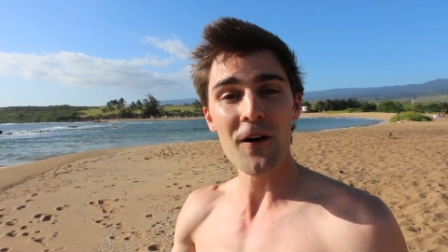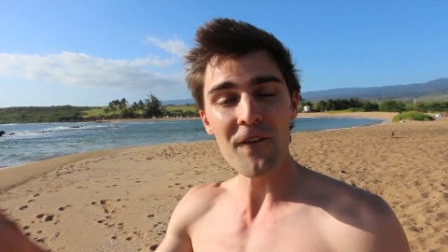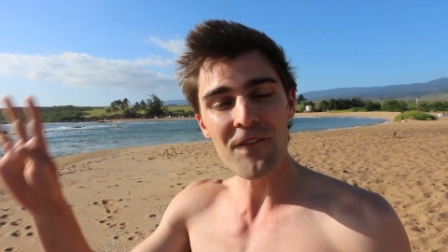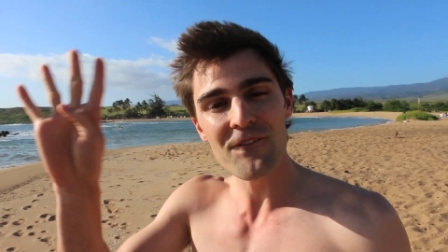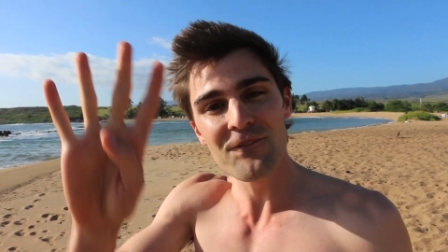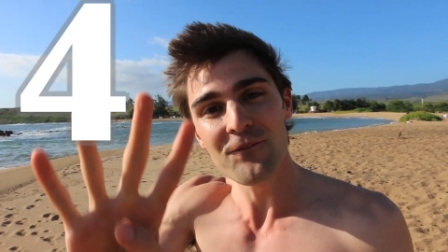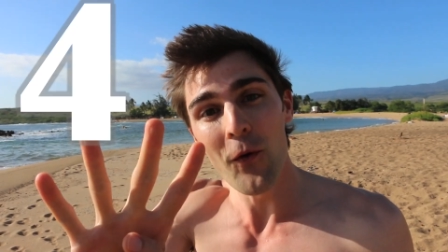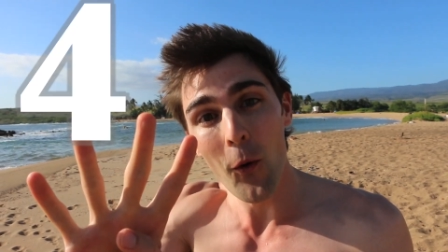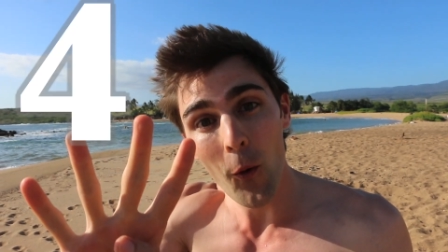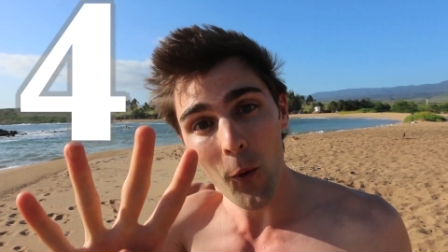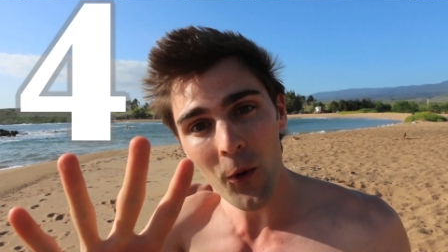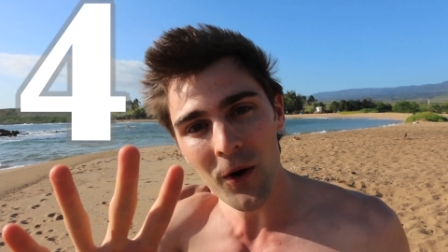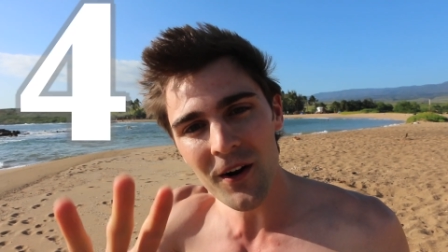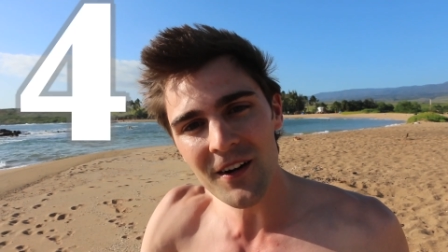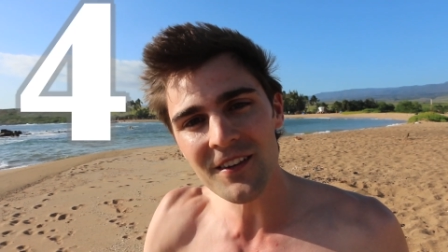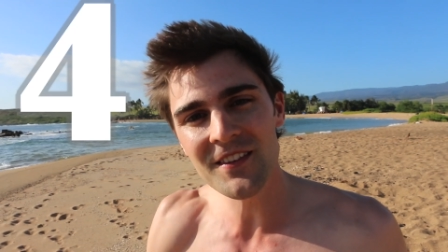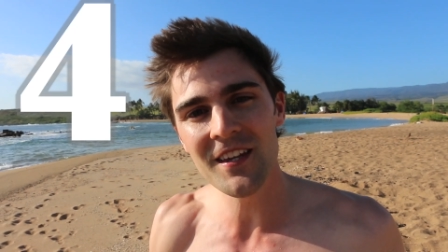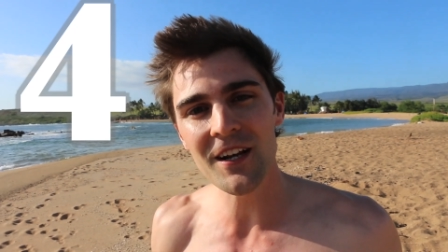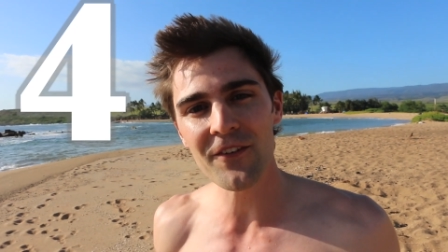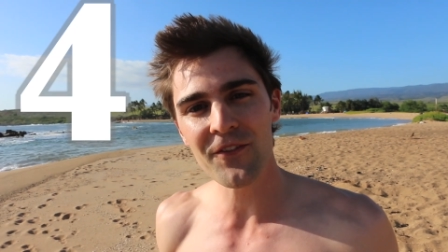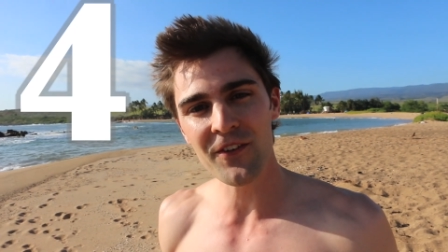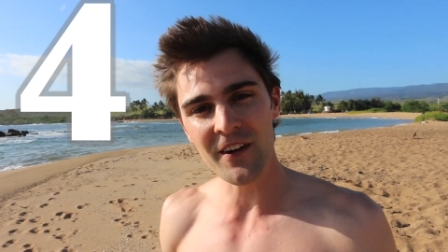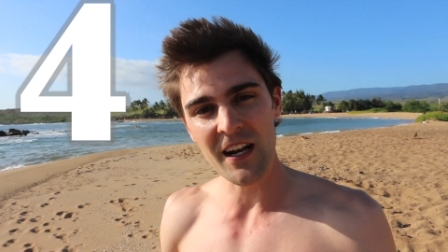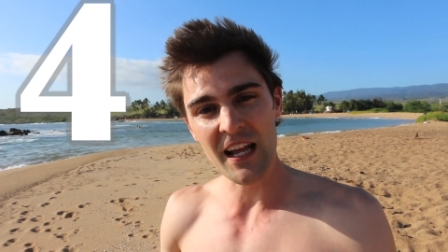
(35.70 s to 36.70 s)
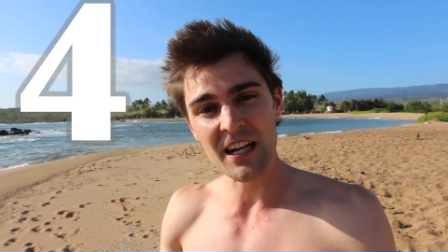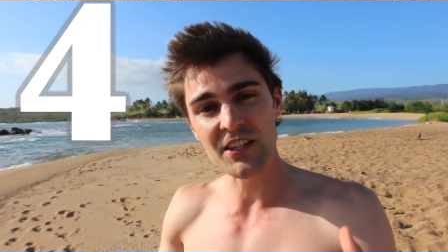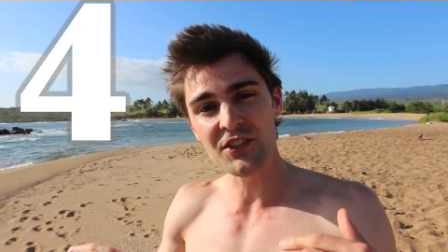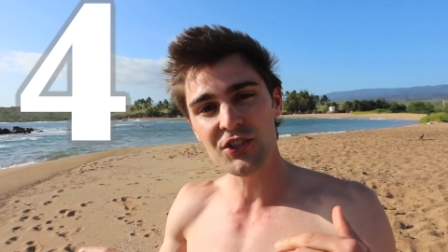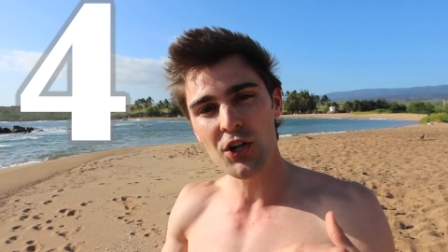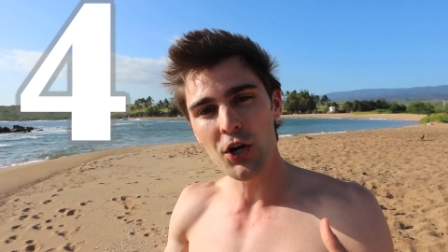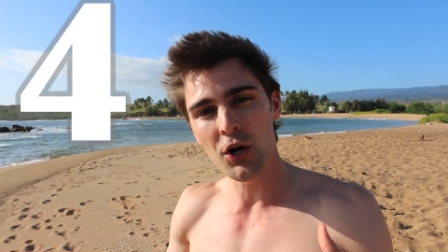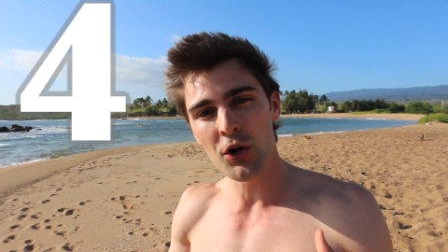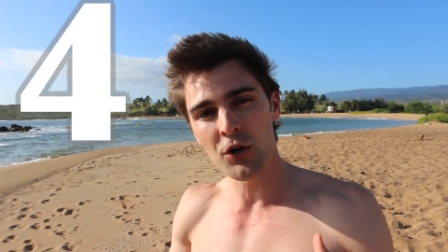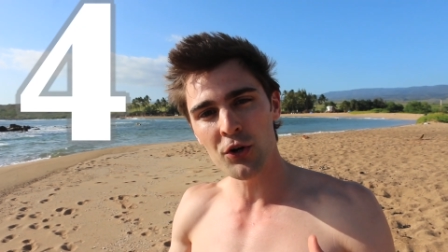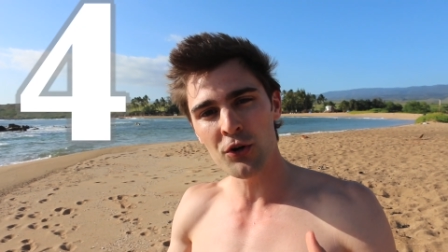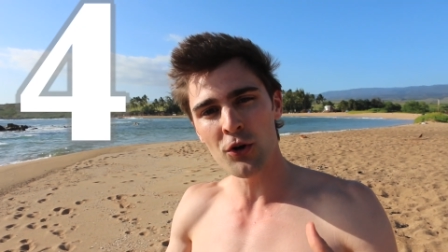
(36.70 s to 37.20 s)
are four different
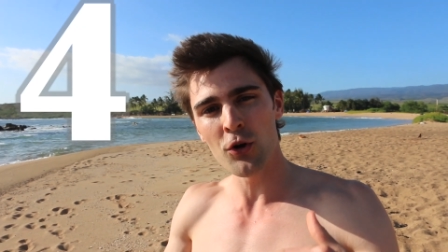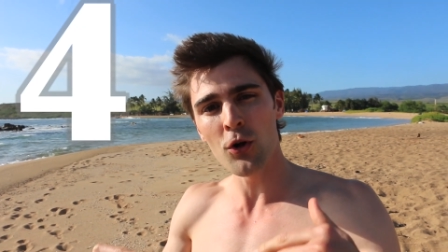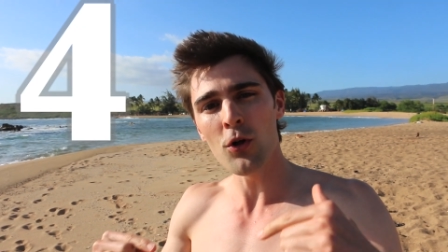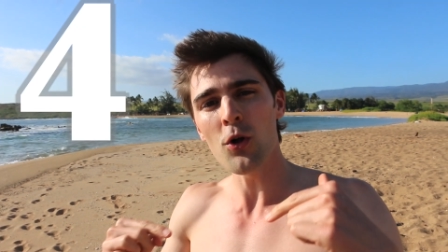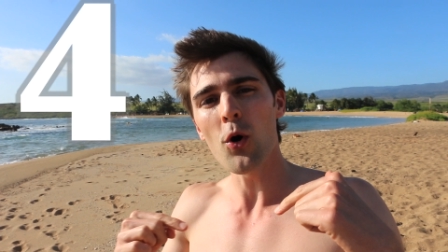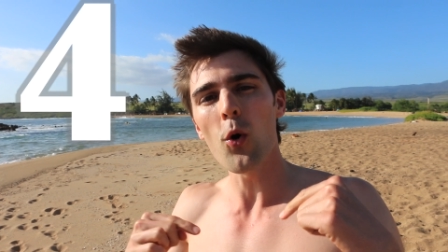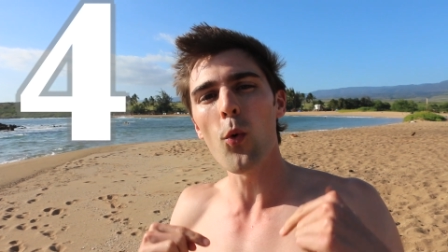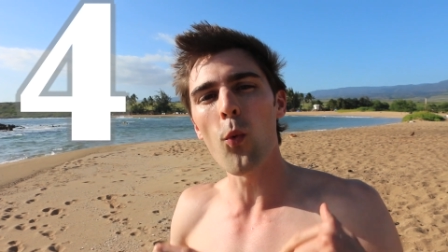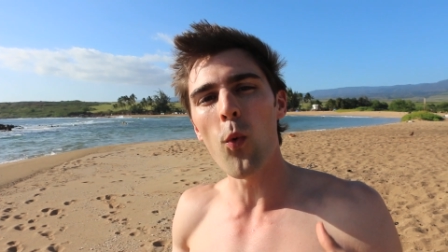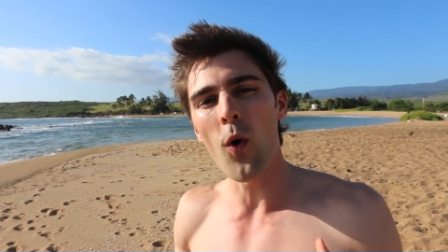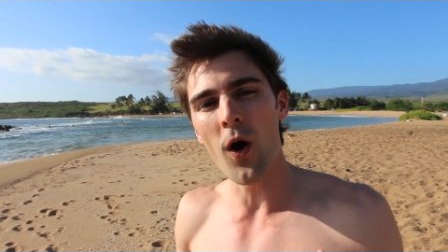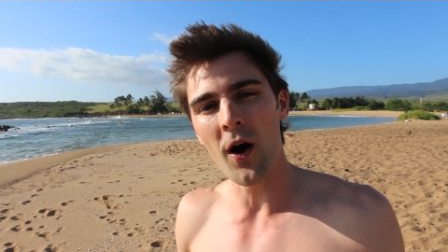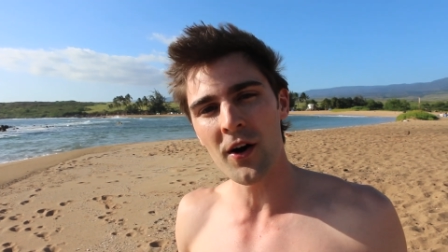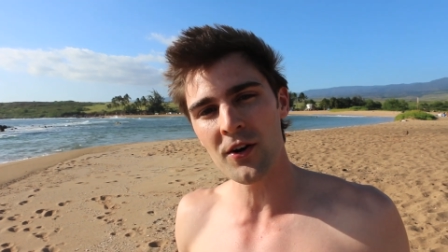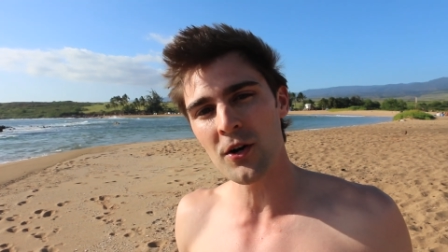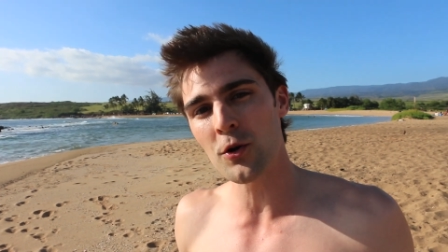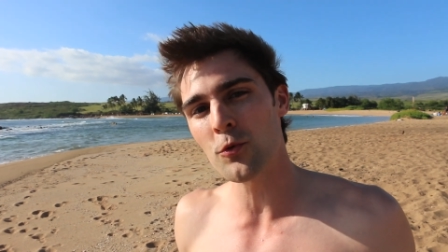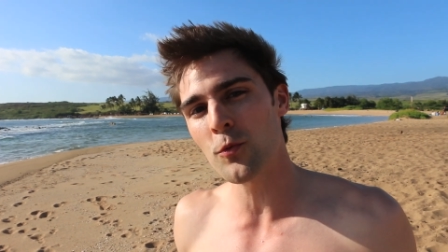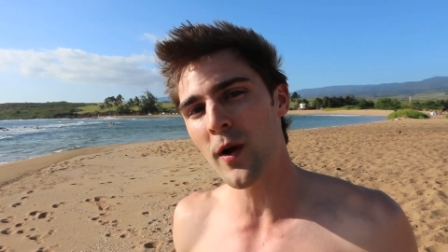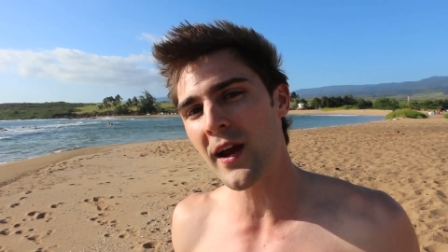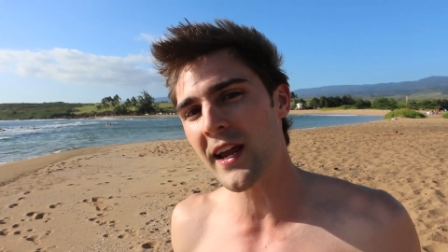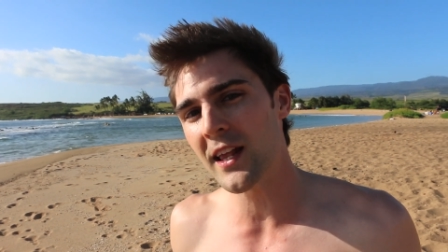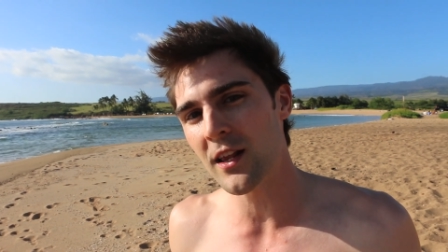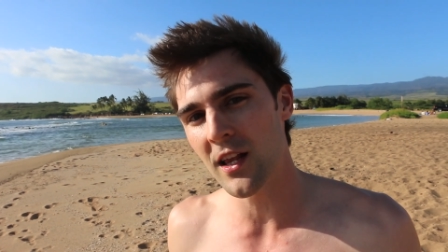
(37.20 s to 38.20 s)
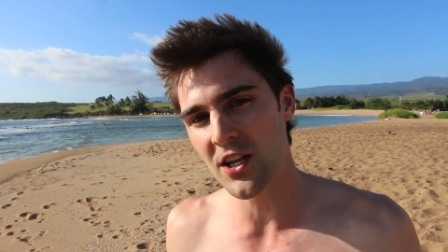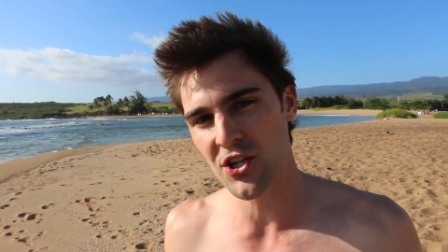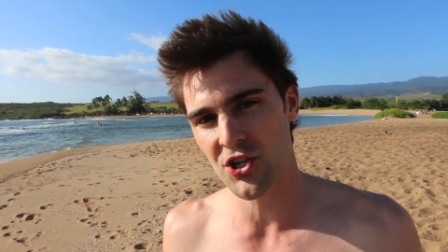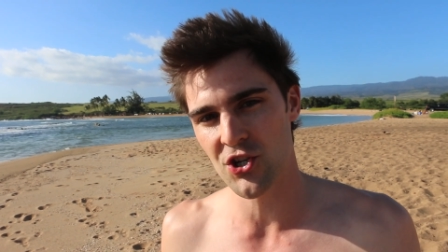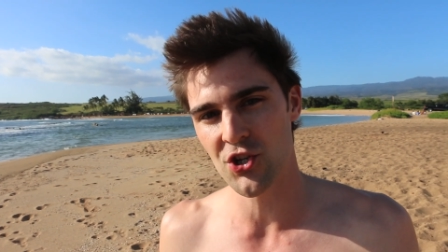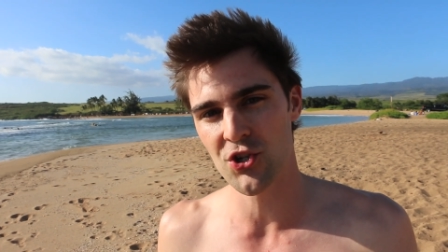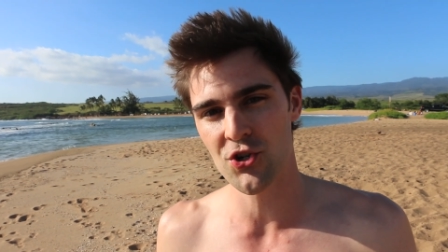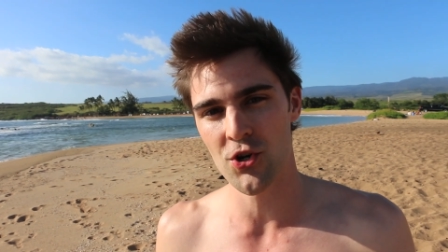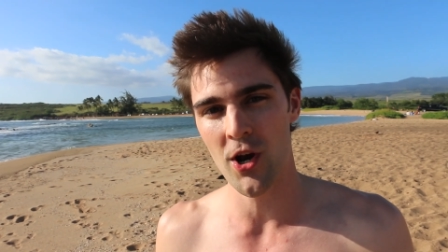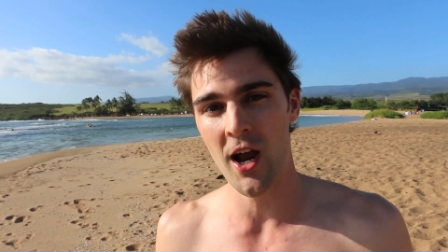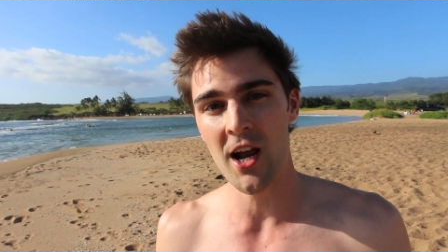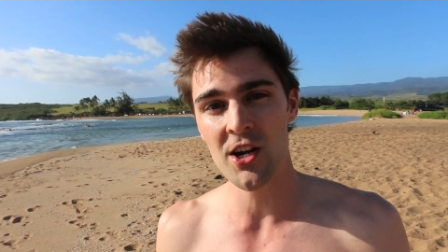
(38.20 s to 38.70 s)
internal water regulation
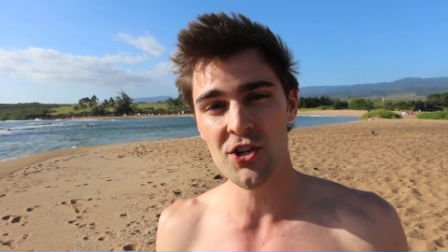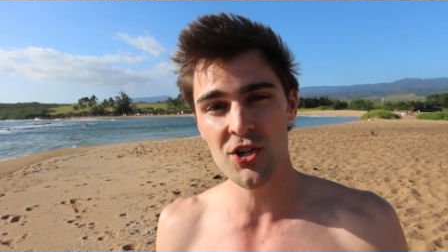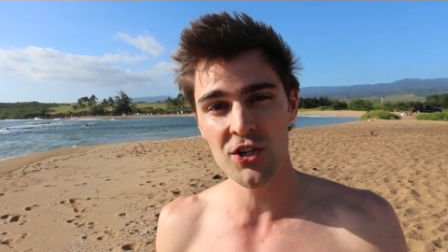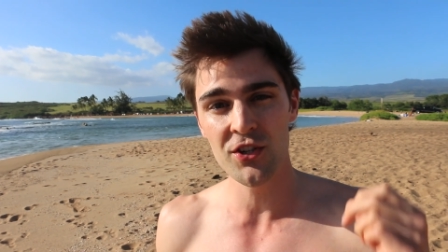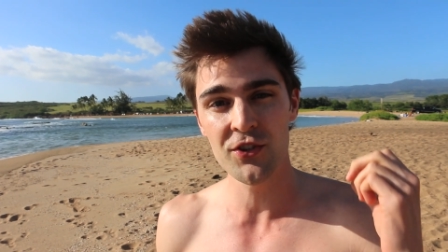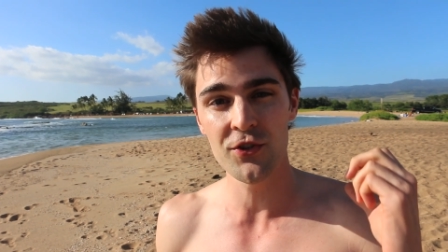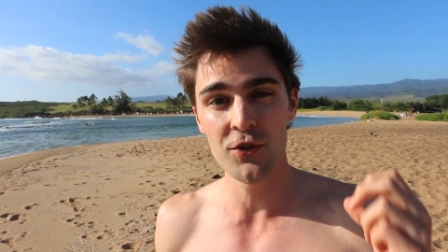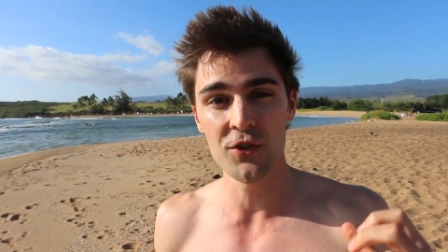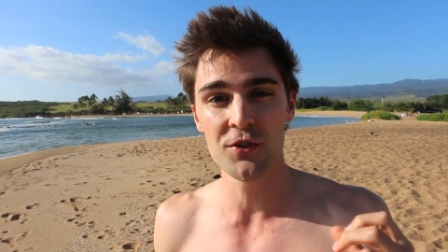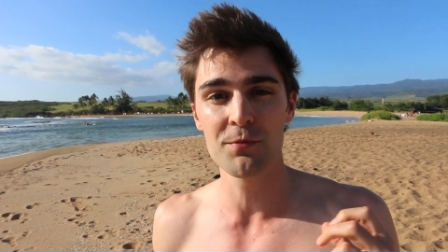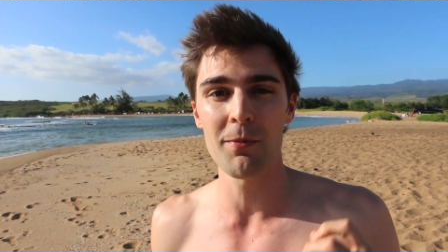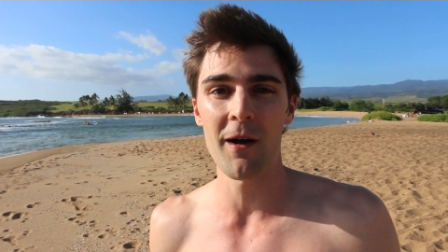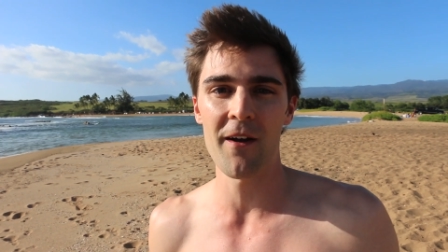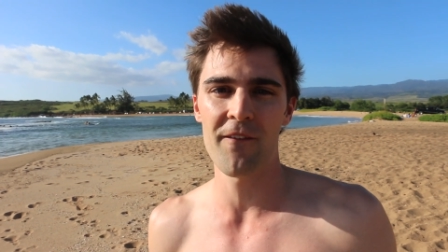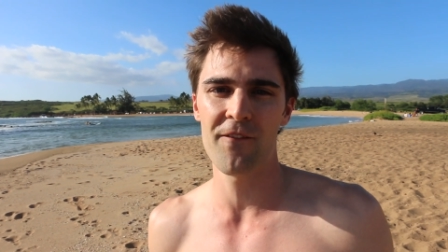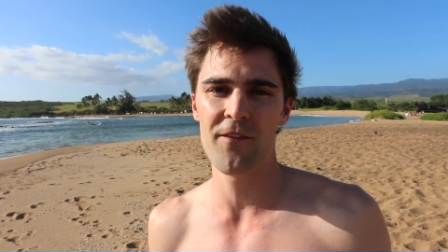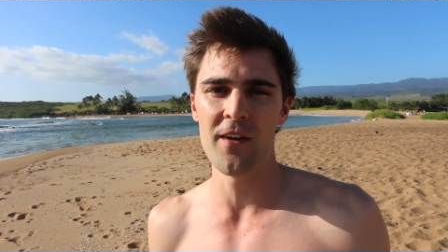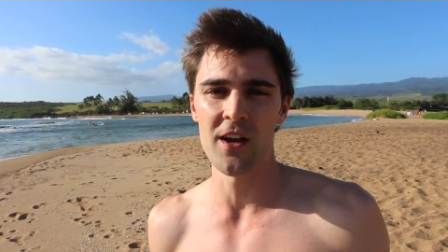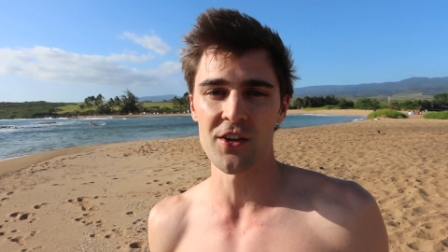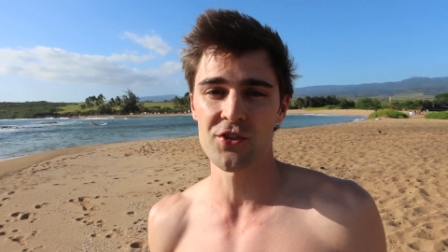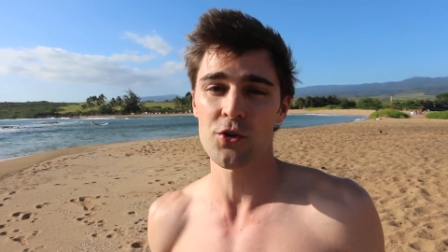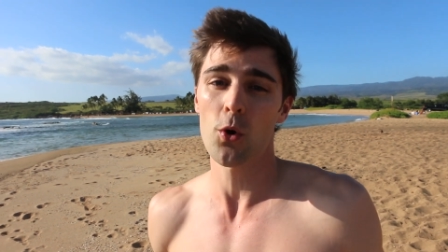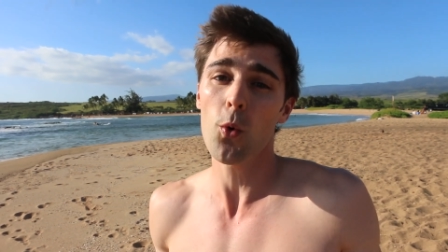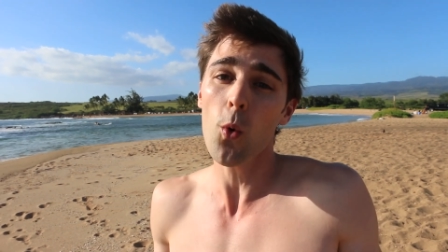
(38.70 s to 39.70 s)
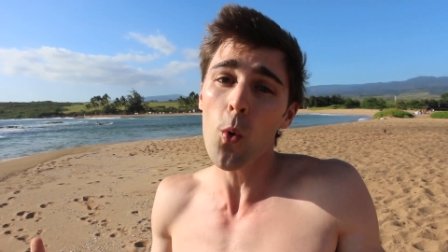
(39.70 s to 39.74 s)
strategies used by fish,